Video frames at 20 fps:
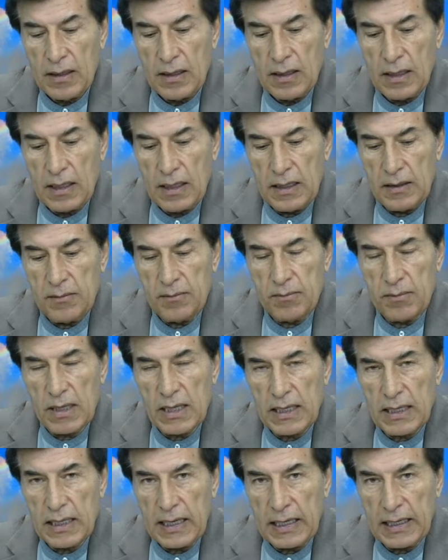Uh,
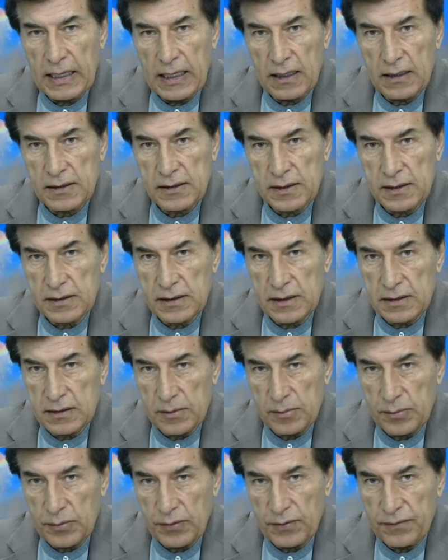my analysis as a
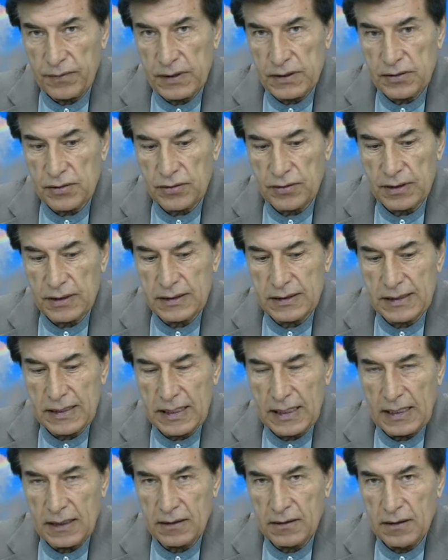professor is
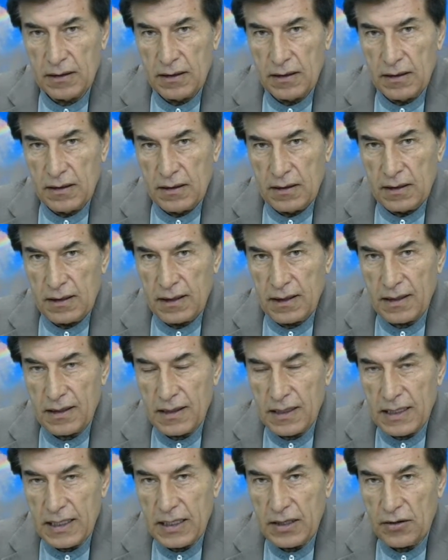that
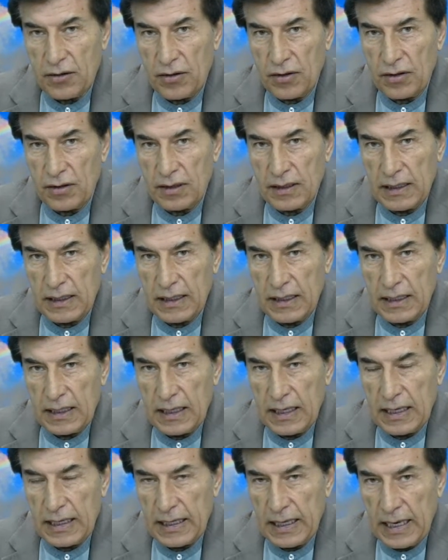they are
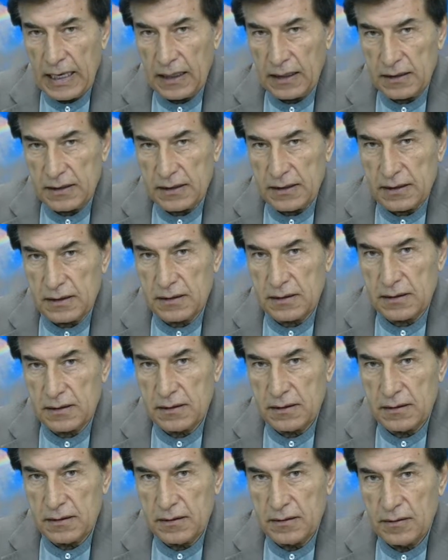analysis
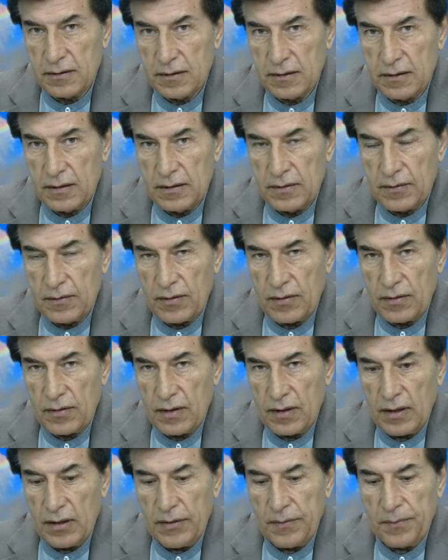
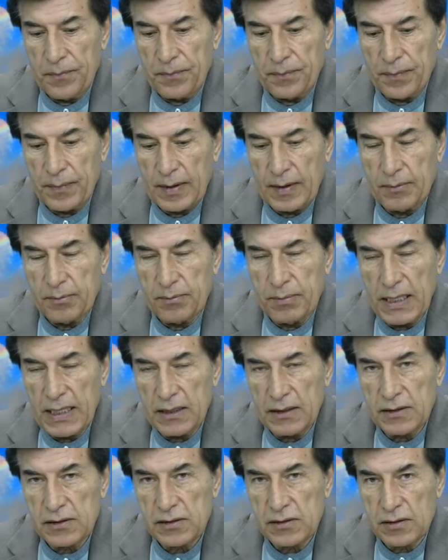um,
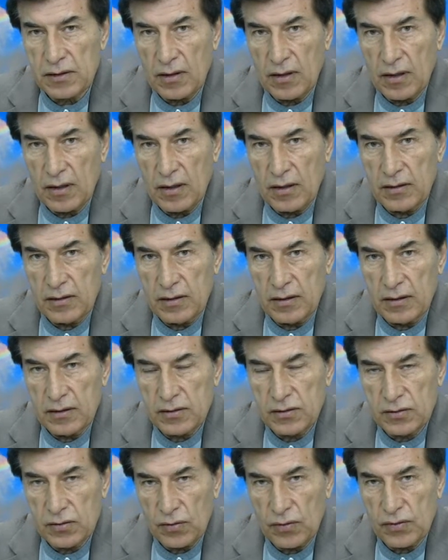based on
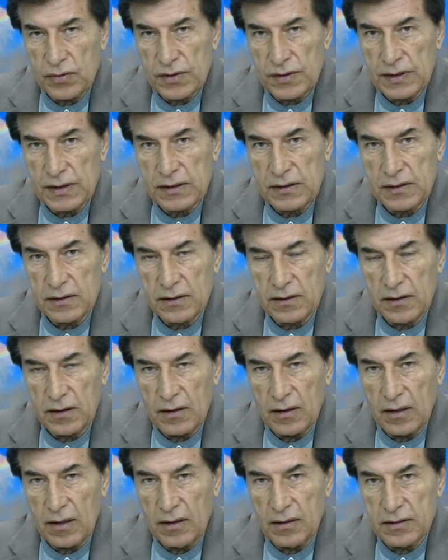sources,
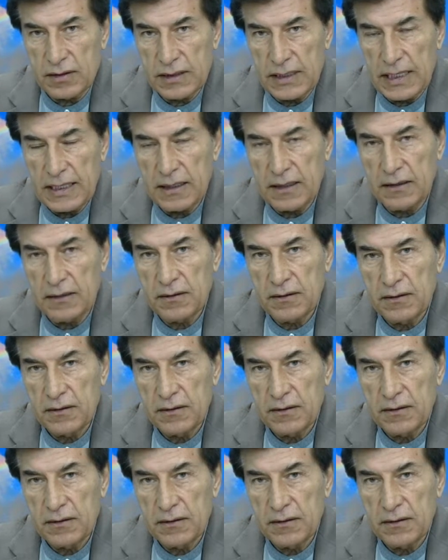on data,